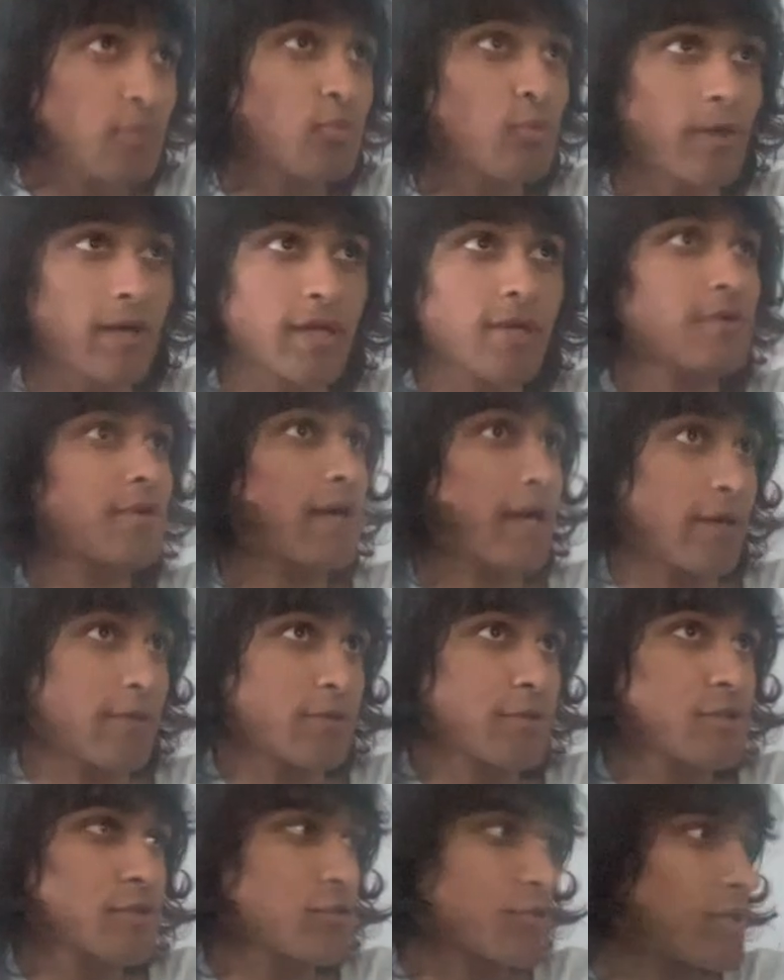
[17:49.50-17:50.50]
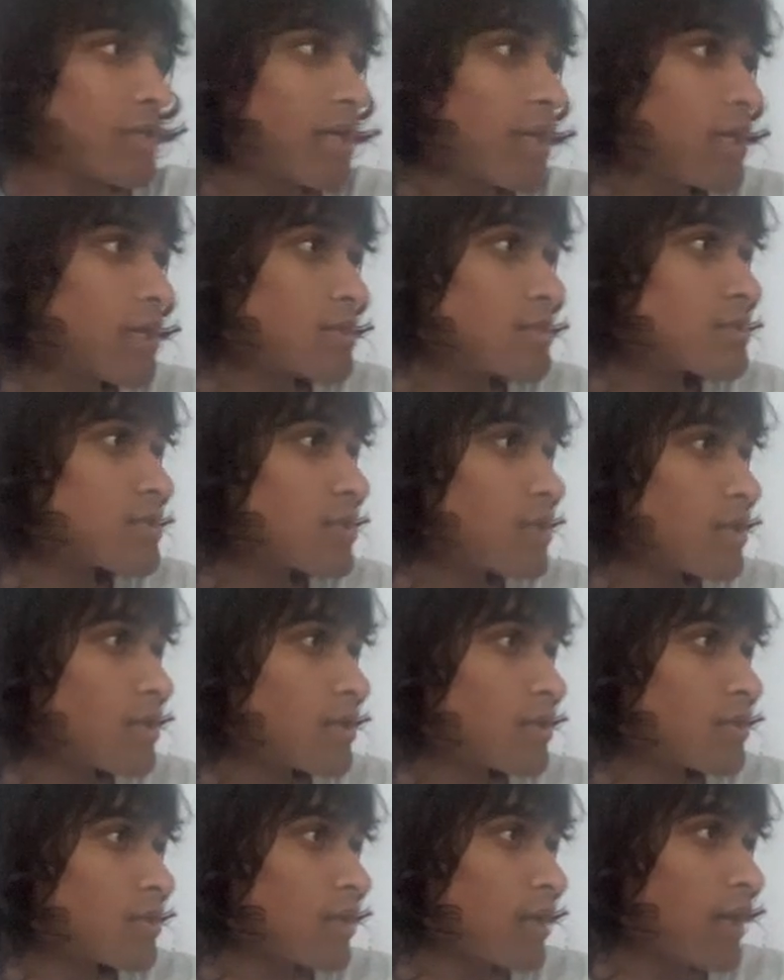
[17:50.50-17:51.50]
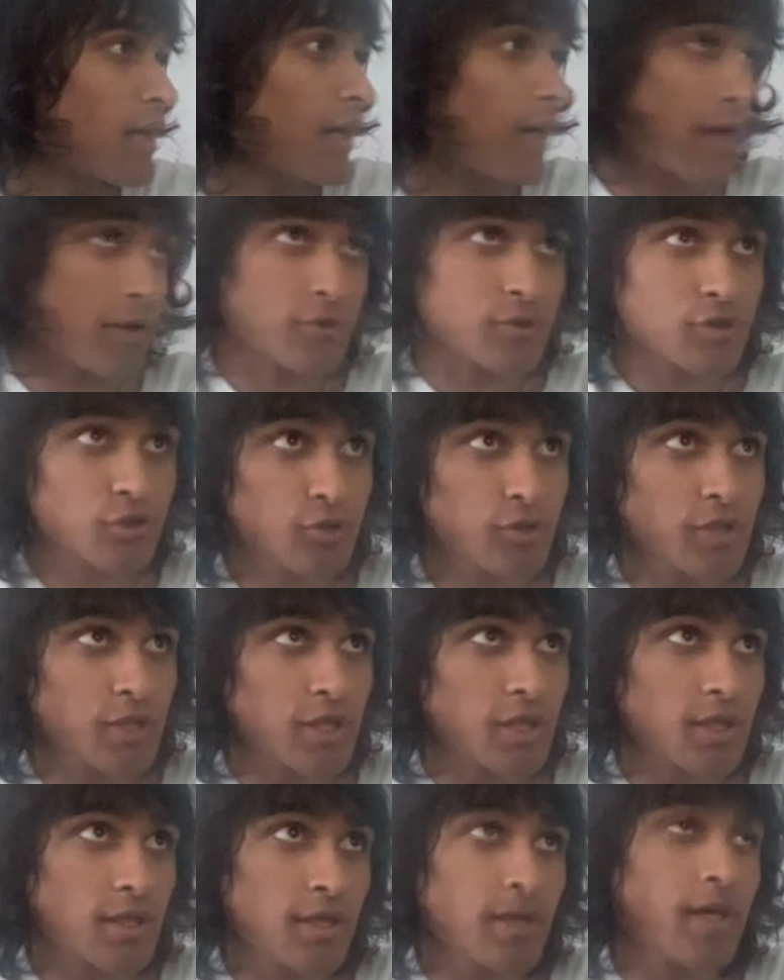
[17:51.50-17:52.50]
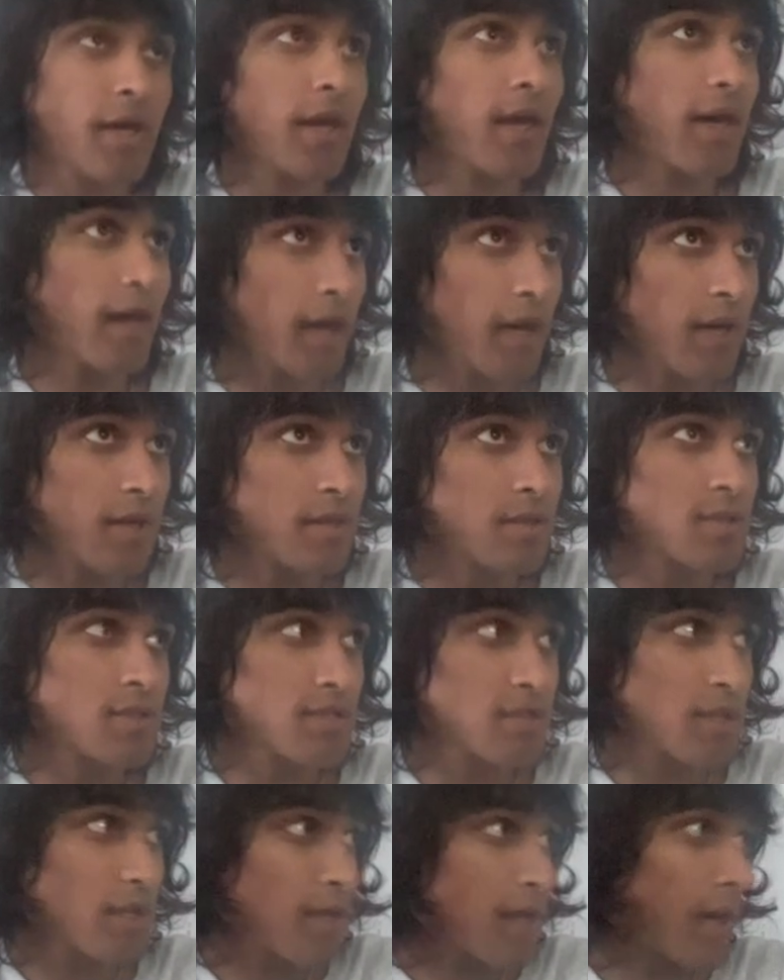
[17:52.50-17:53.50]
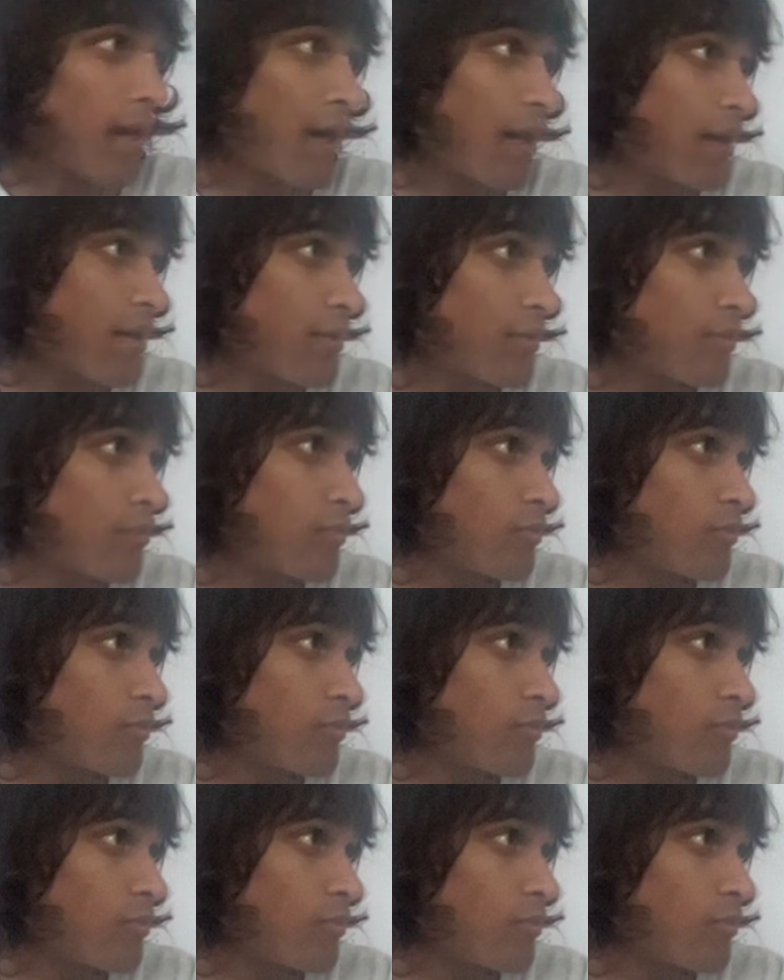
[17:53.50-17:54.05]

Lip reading: where our string ends. Our string ends at